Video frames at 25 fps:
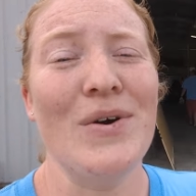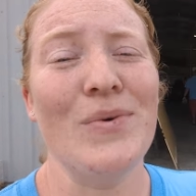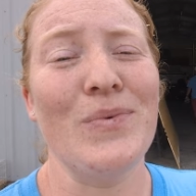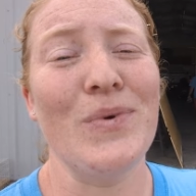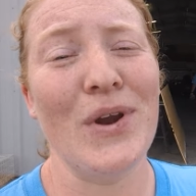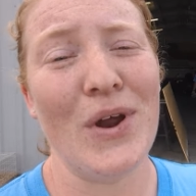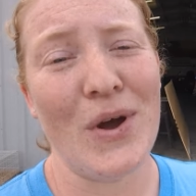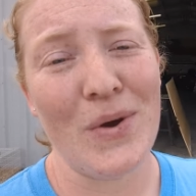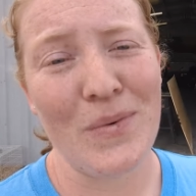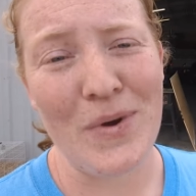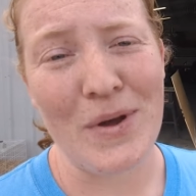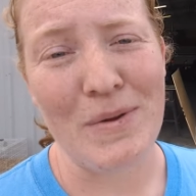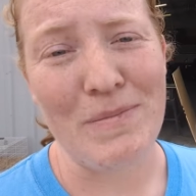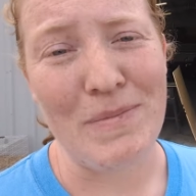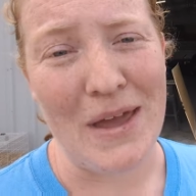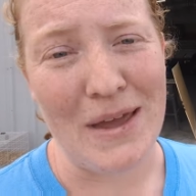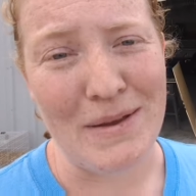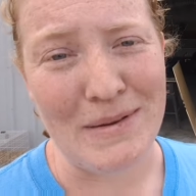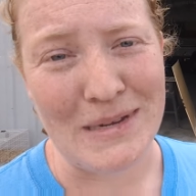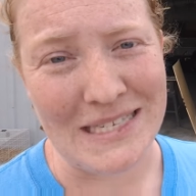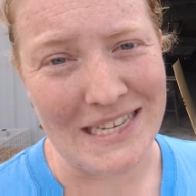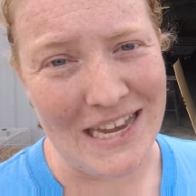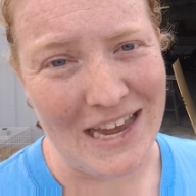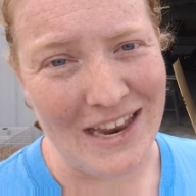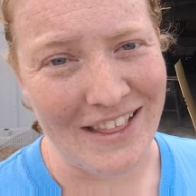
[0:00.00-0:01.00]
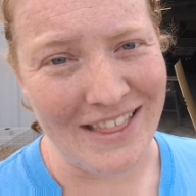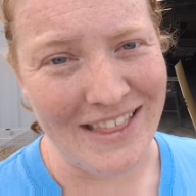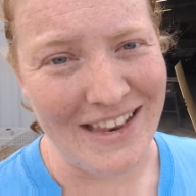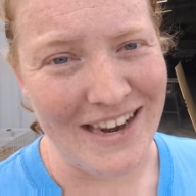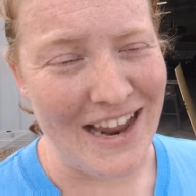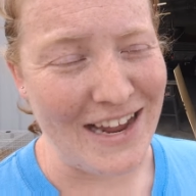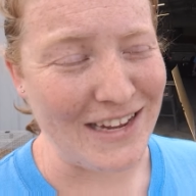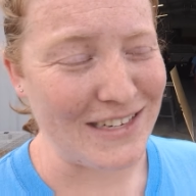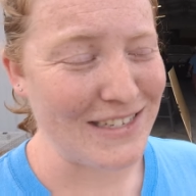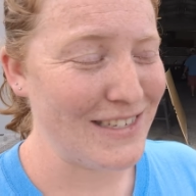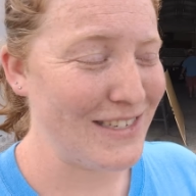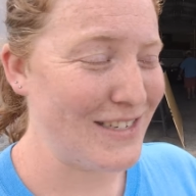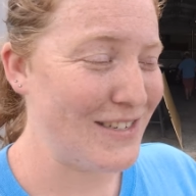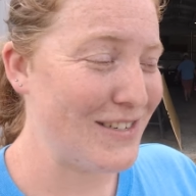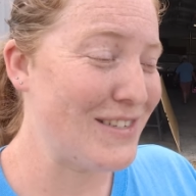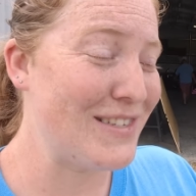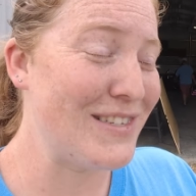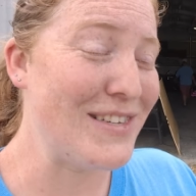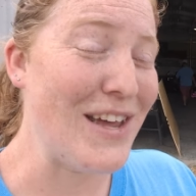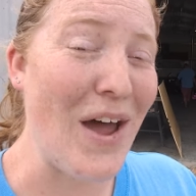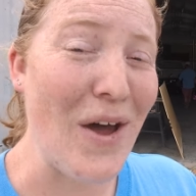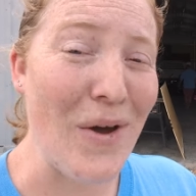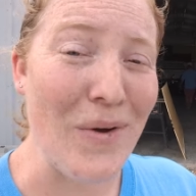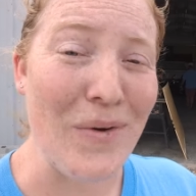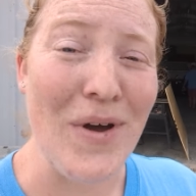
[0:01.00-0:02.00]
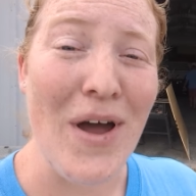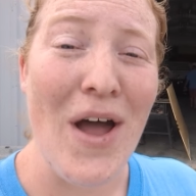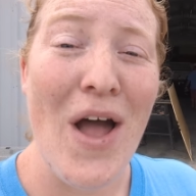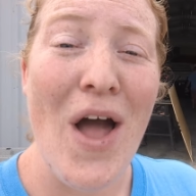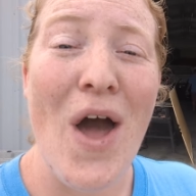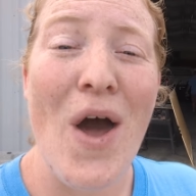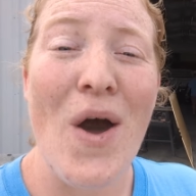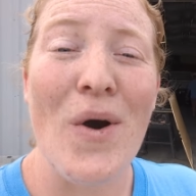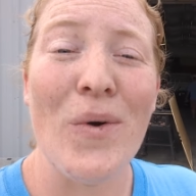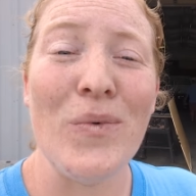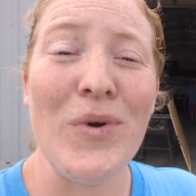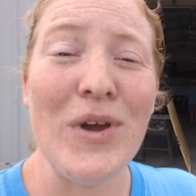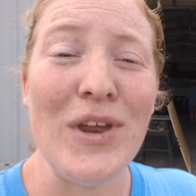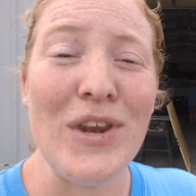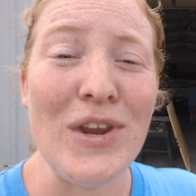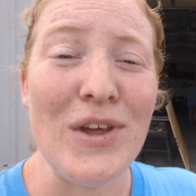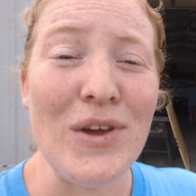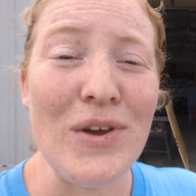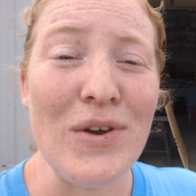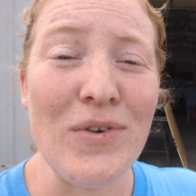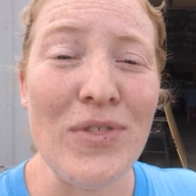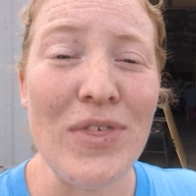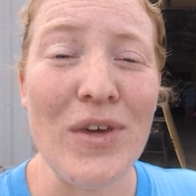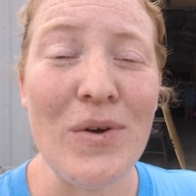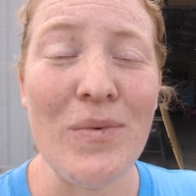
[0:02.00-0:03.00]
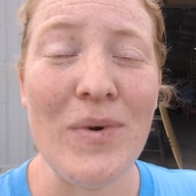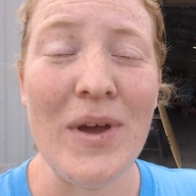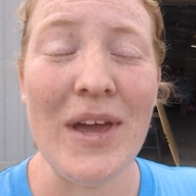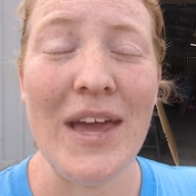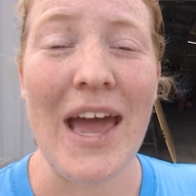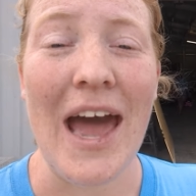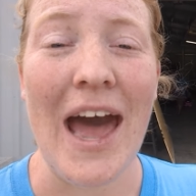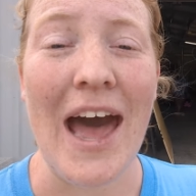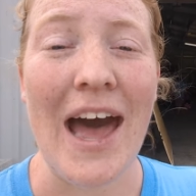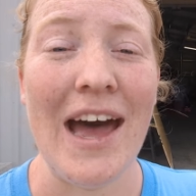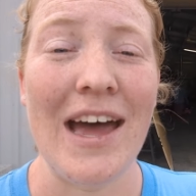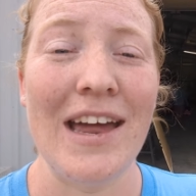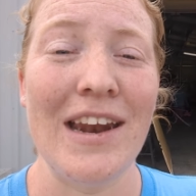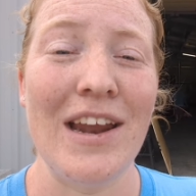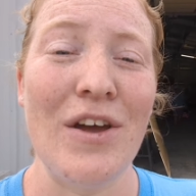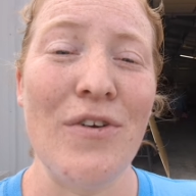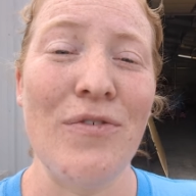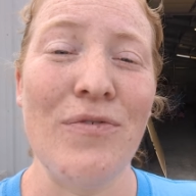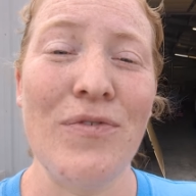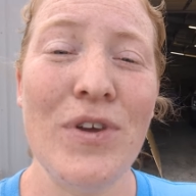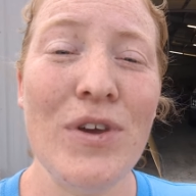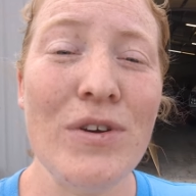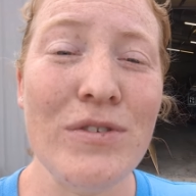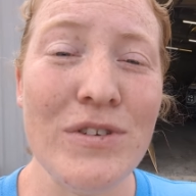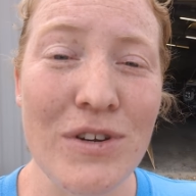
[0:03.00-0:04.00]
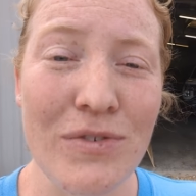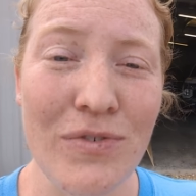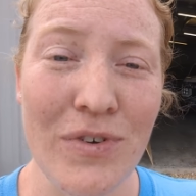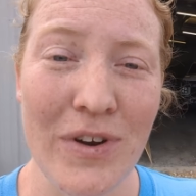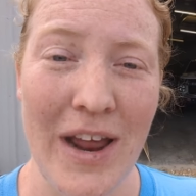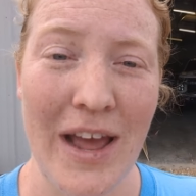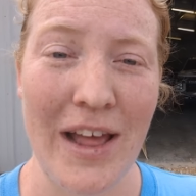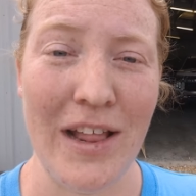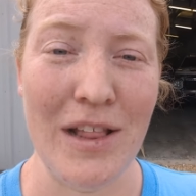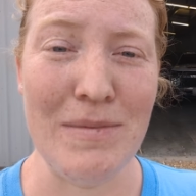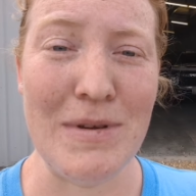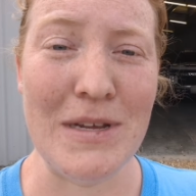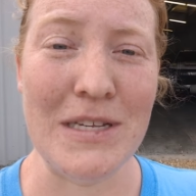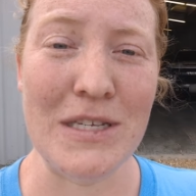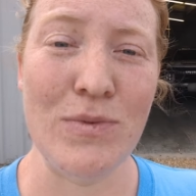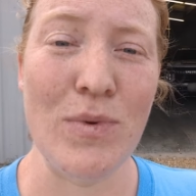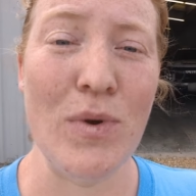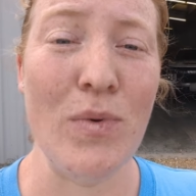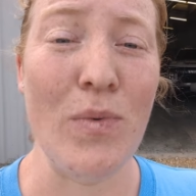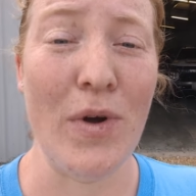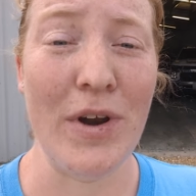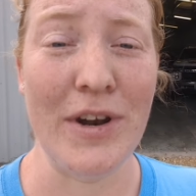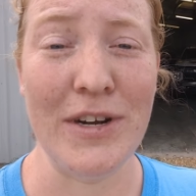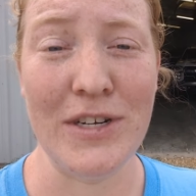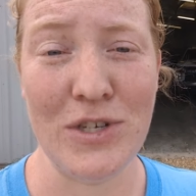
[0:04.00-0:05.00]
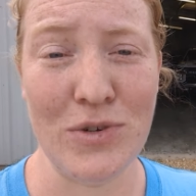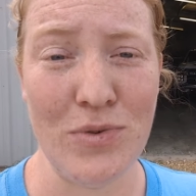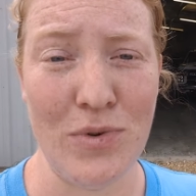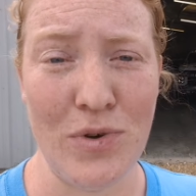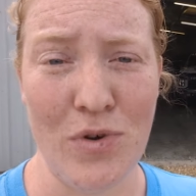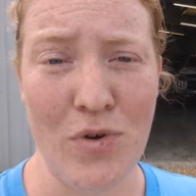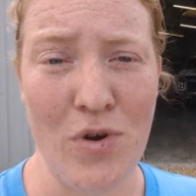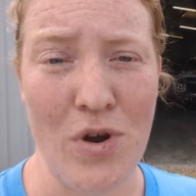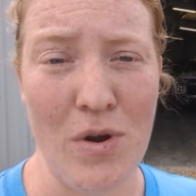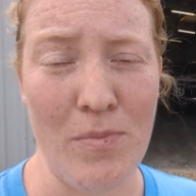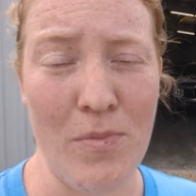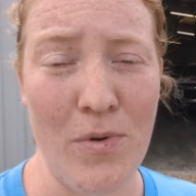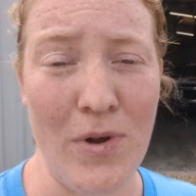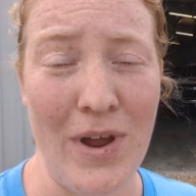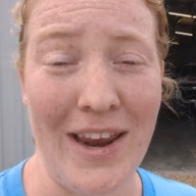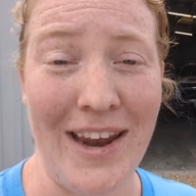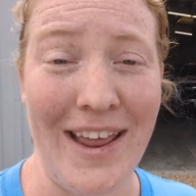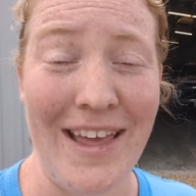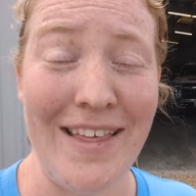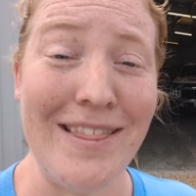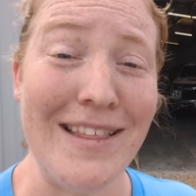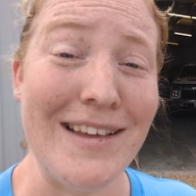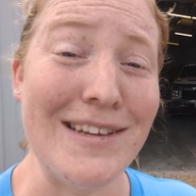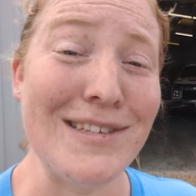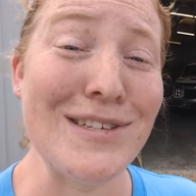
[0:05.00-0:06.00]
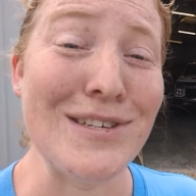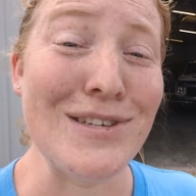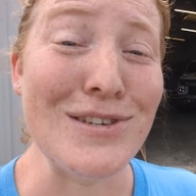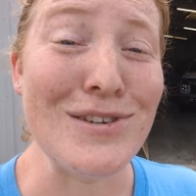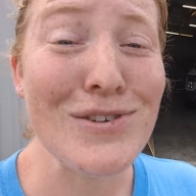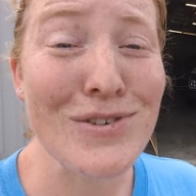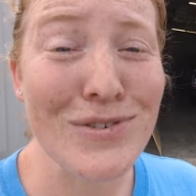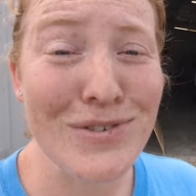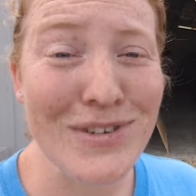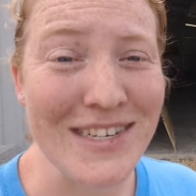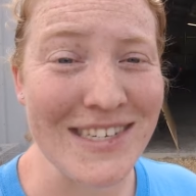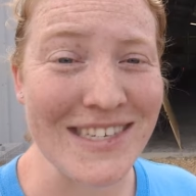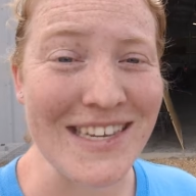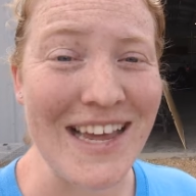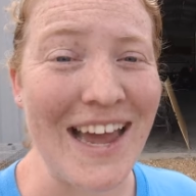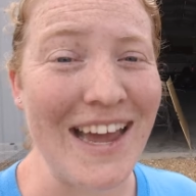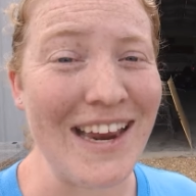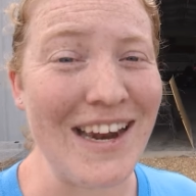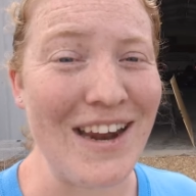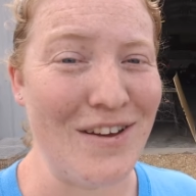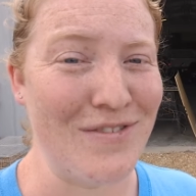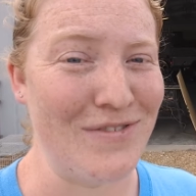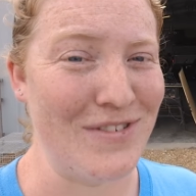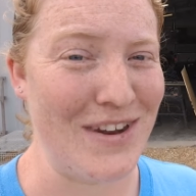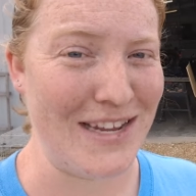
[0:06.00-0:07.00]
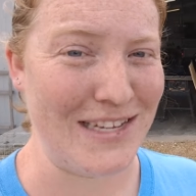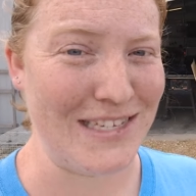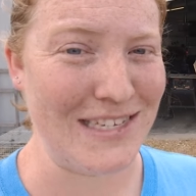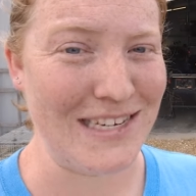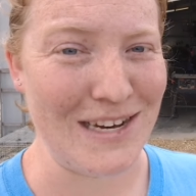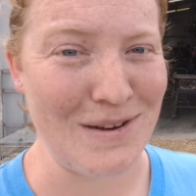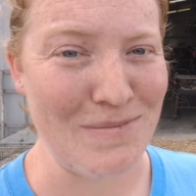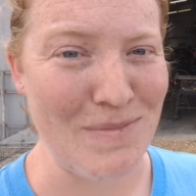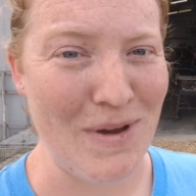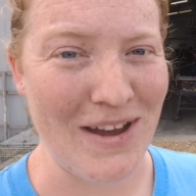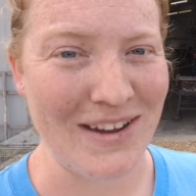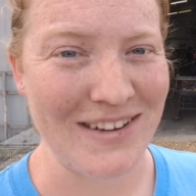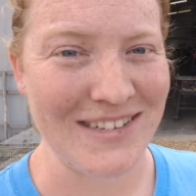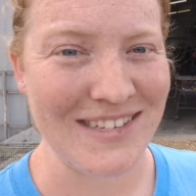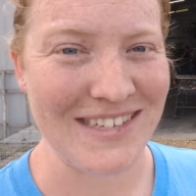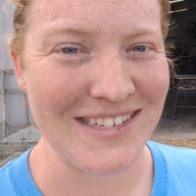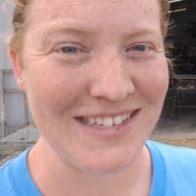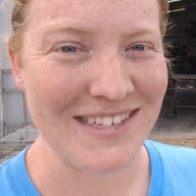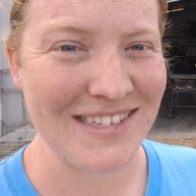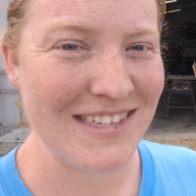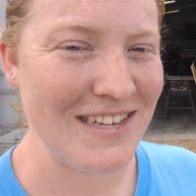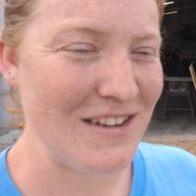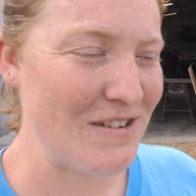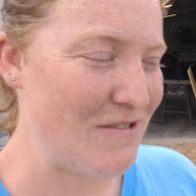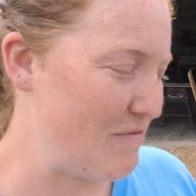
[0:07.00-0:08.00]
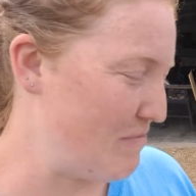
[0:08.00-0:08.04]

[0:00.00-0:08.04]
We don't want babies out of the nest. So we knew that we had a few different elements we wanted to incorporate in this new design of nesting boxes.